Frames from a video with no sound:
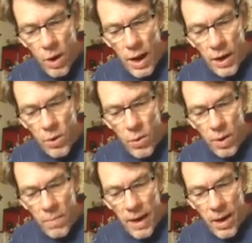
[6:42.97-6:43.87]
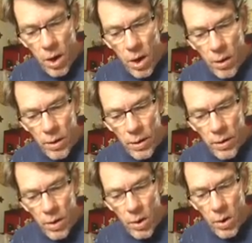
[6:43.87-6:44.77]
And you can make art.
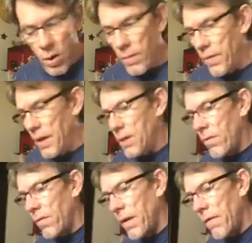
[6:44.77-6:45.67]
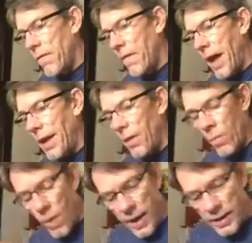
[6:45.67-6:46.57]
All of these are very valid
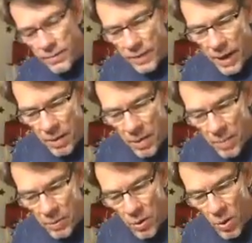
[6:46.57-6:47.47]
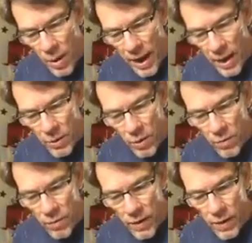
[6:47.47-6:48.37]
ways of letting people know how you
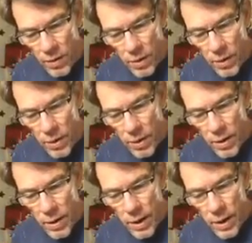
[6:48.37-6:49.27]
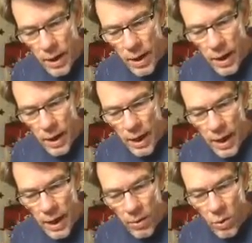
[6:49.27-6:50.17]
feel,
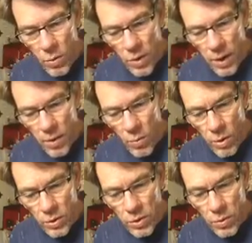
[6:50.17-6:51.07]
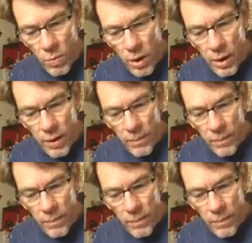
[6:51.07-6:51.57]
how you think the world should work.